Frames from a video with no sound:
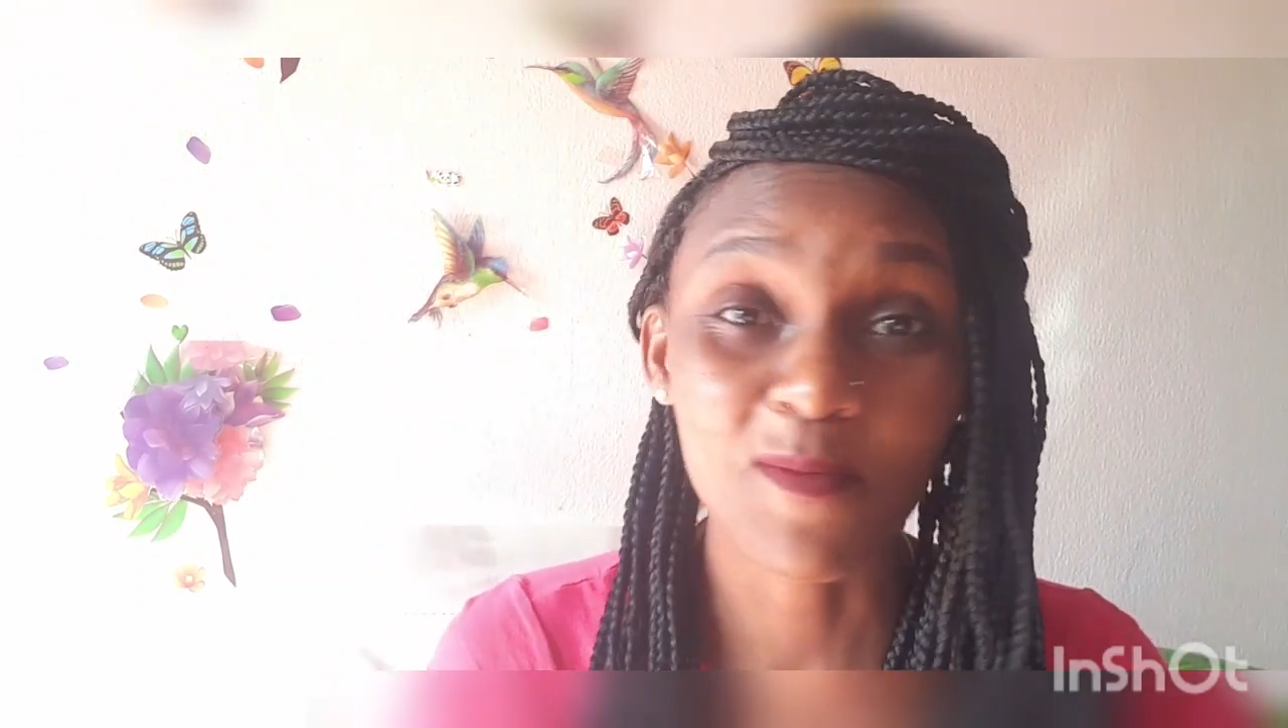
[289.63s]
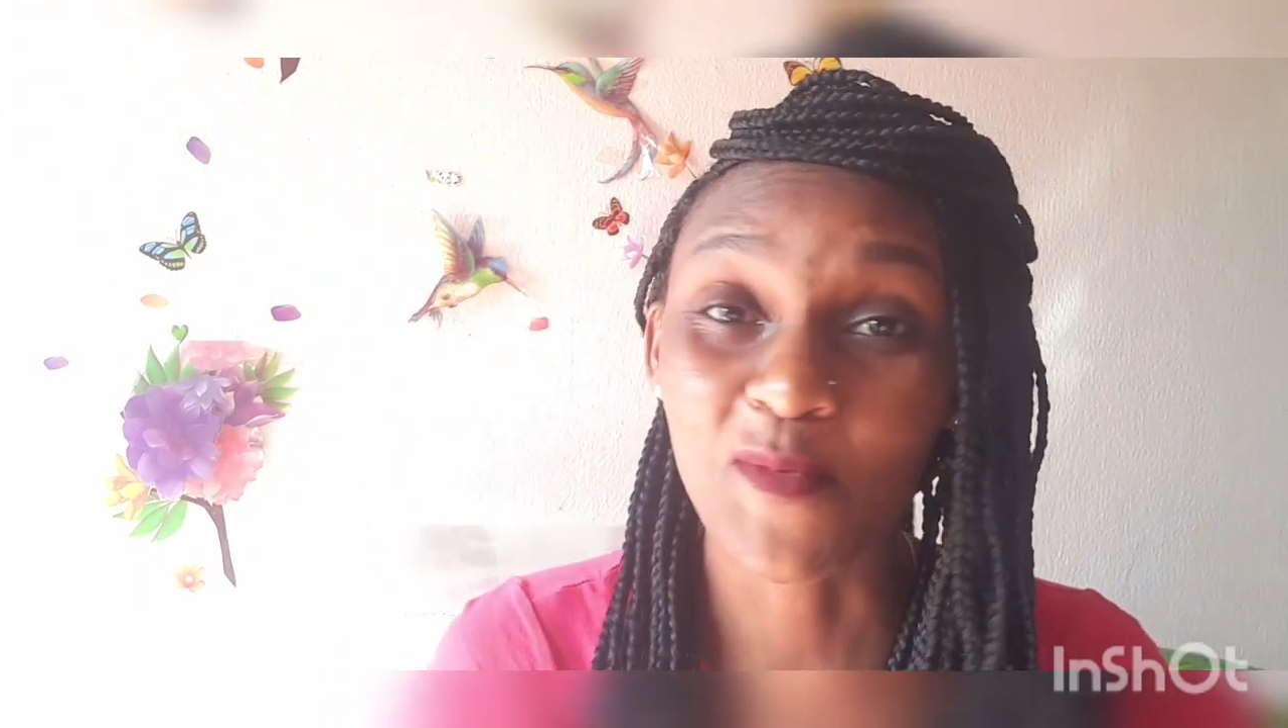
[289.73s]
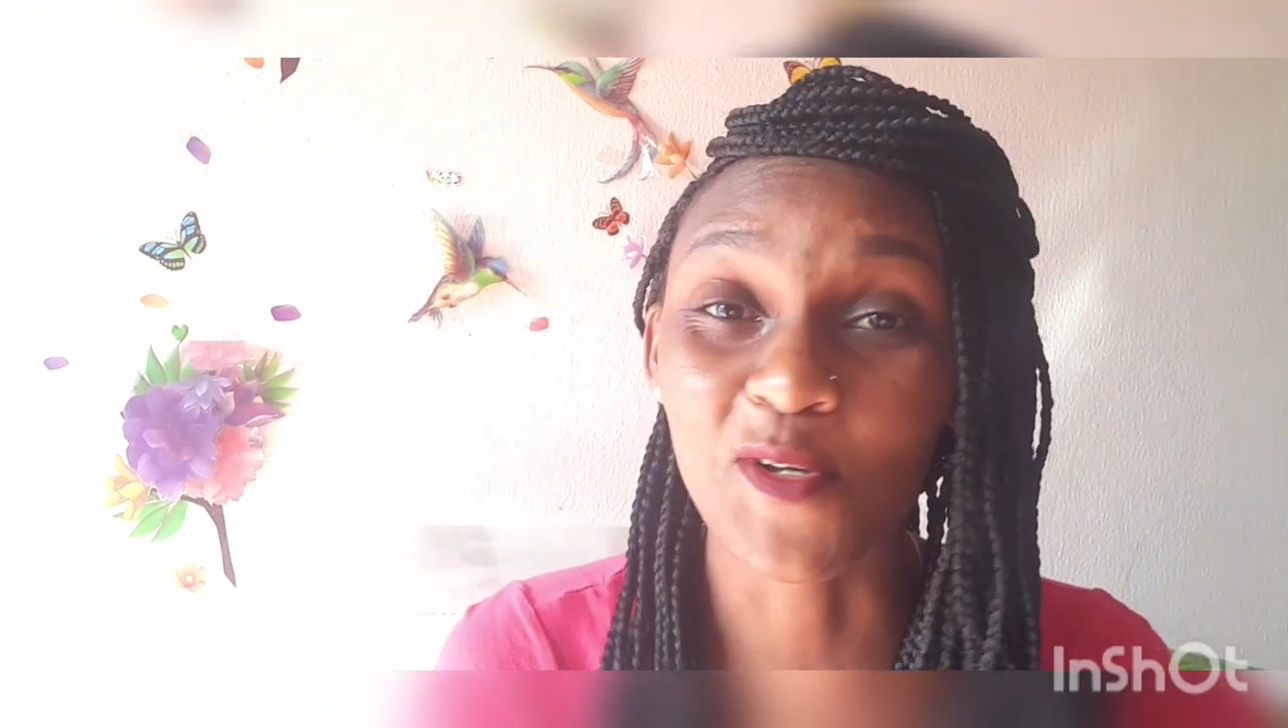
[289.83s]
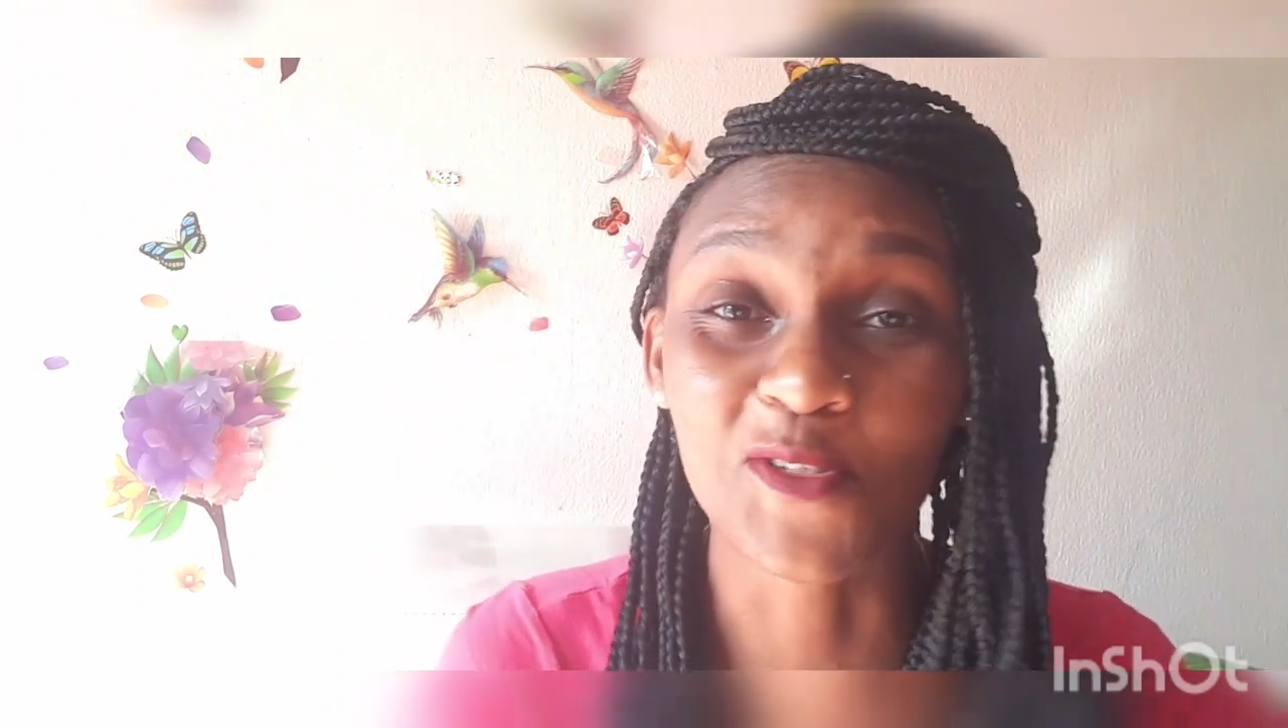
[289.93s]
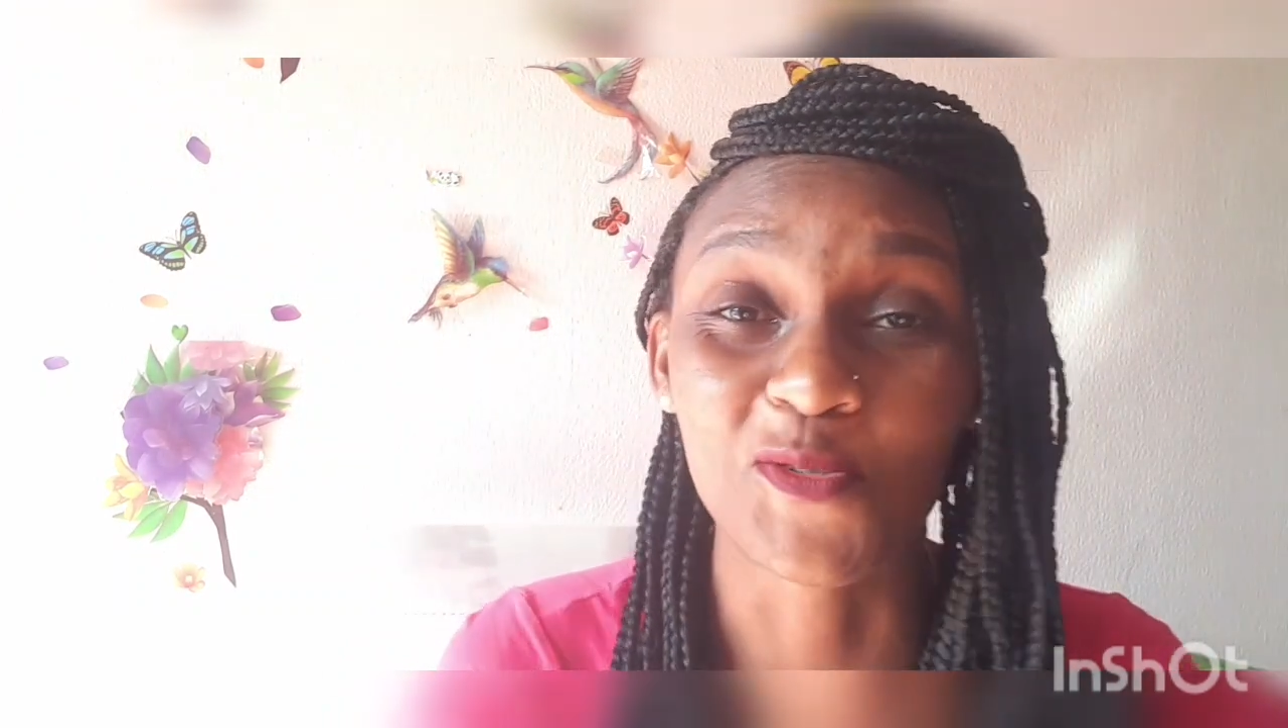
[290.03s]

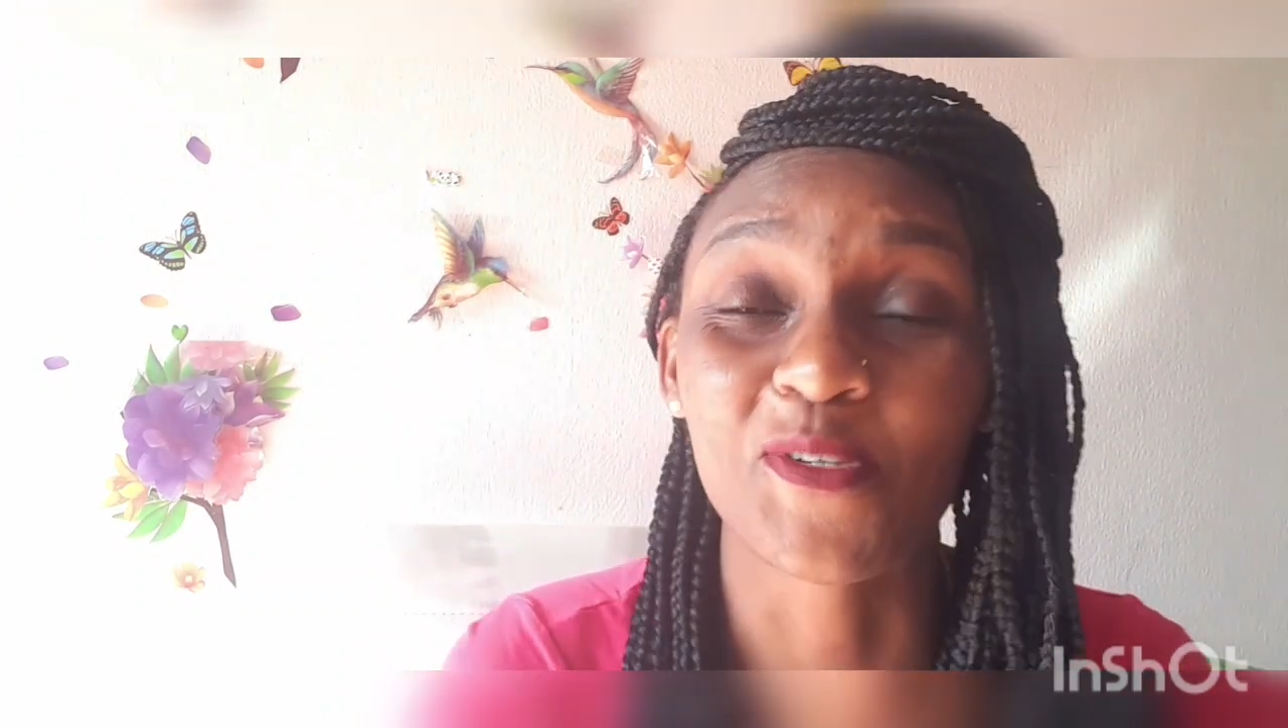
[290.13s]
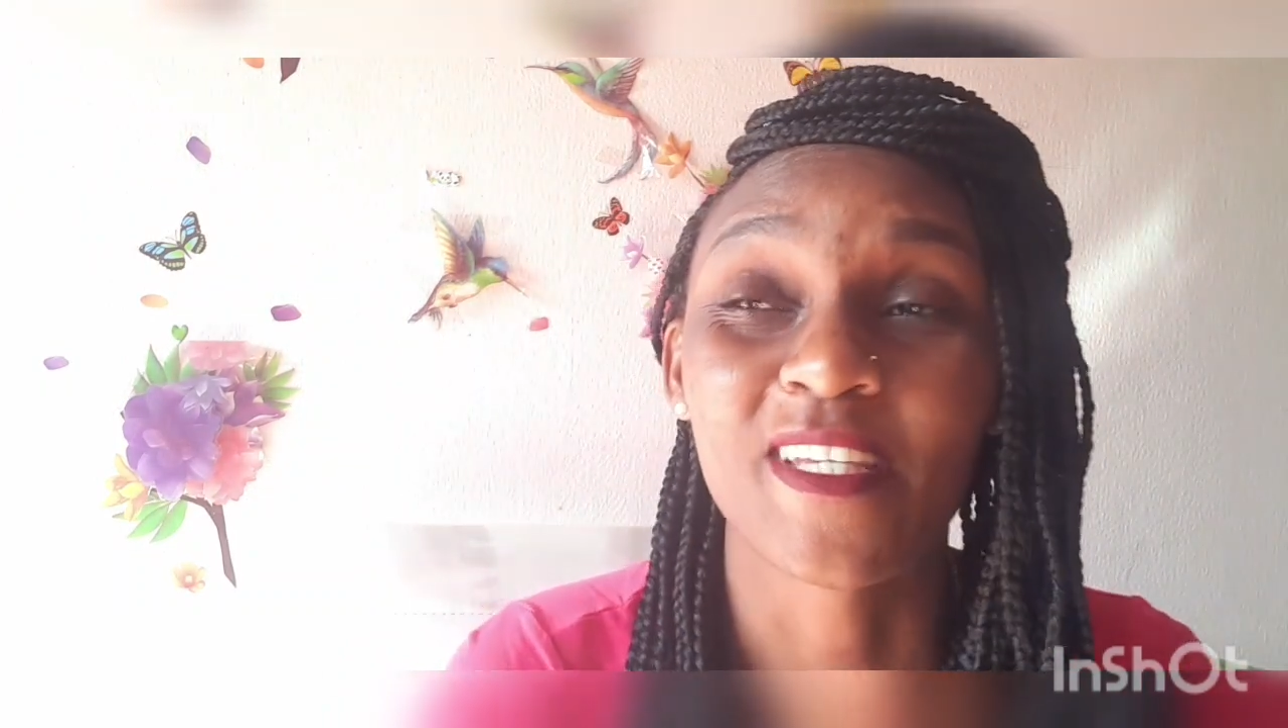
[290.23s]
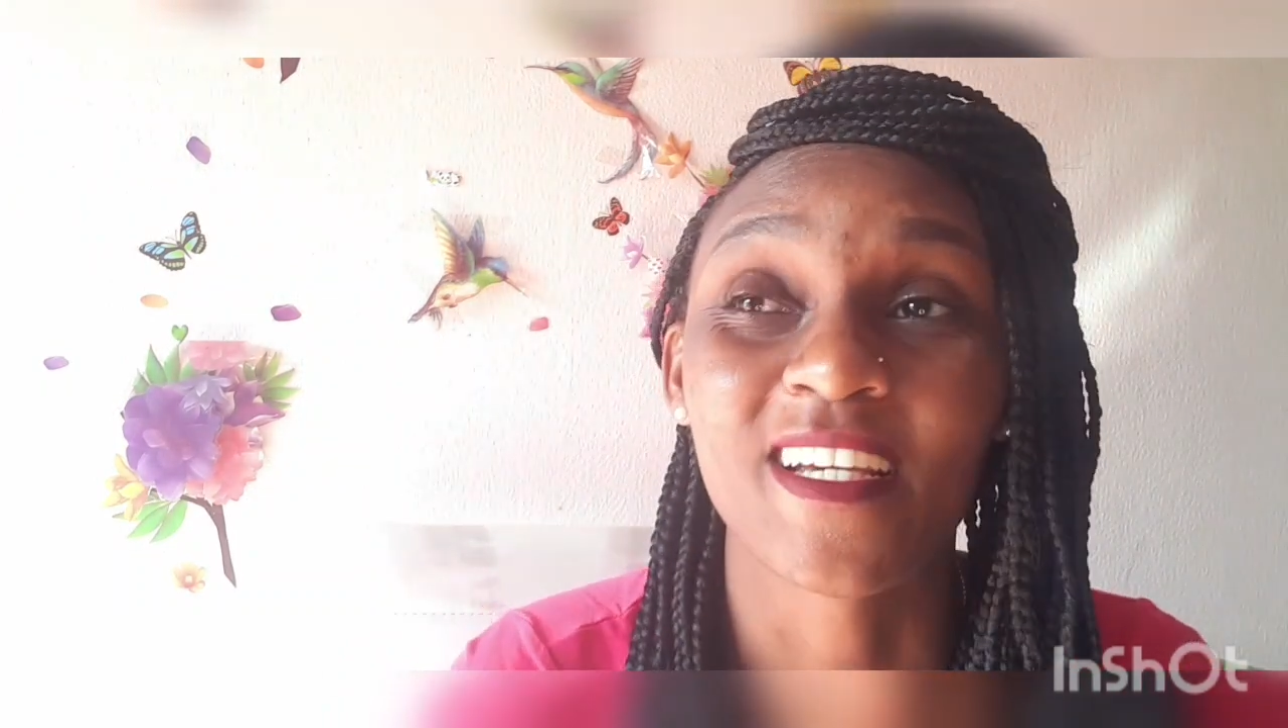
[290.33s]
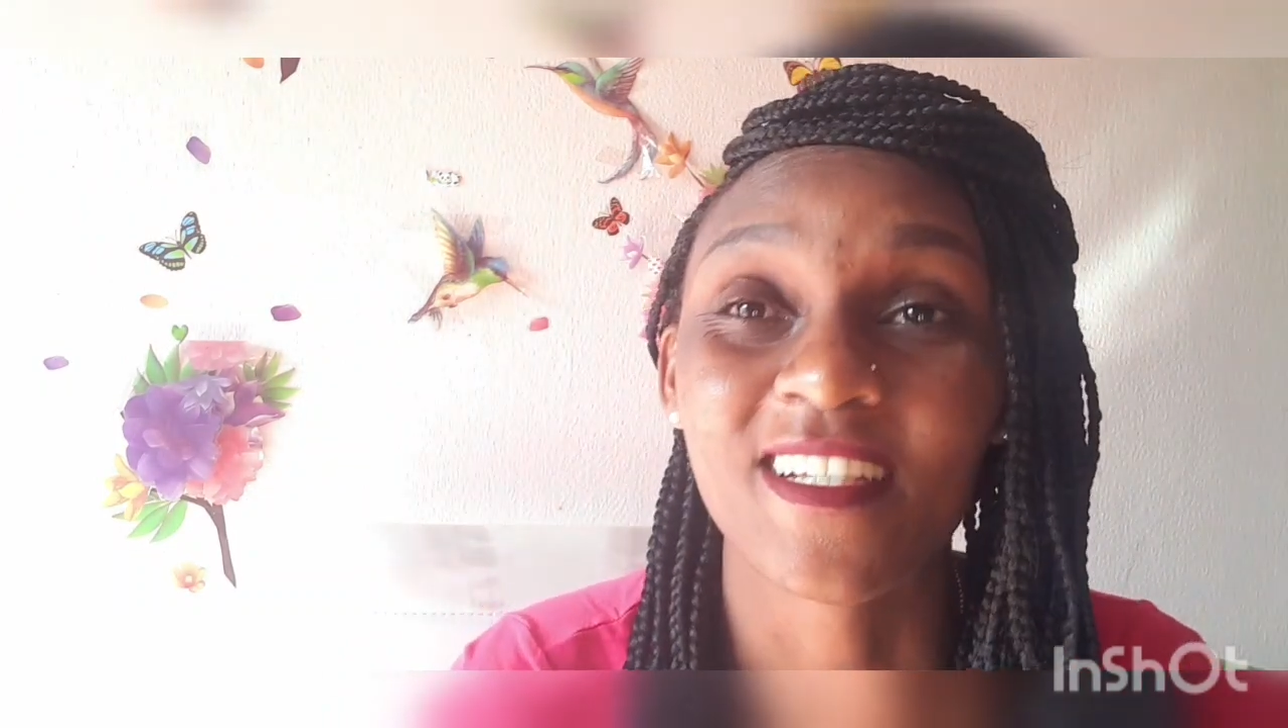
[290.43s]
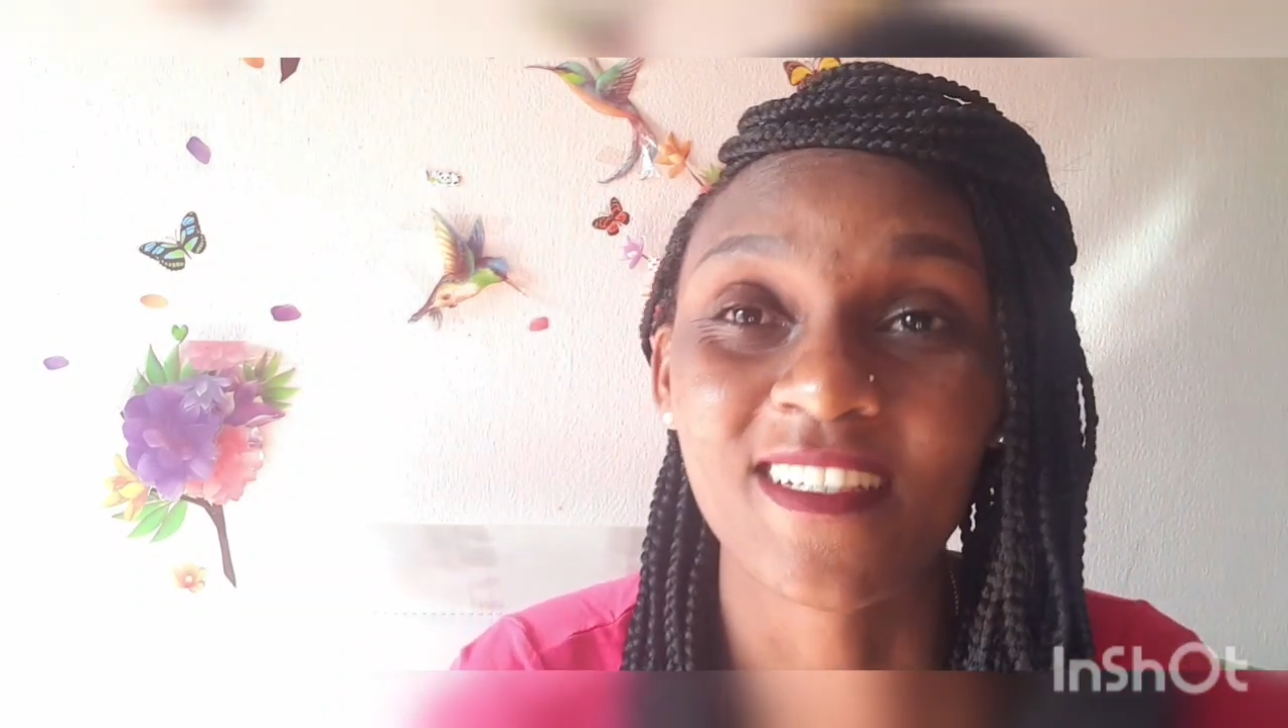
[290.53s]
not
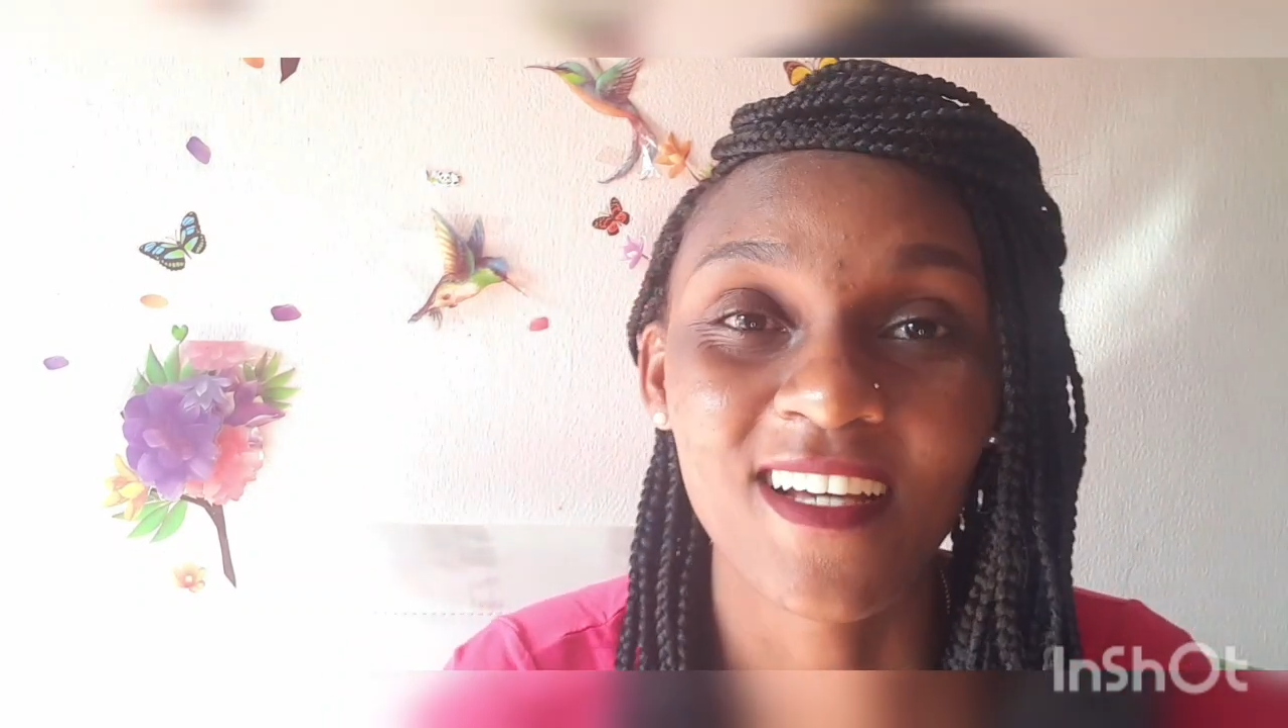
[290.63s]
weird.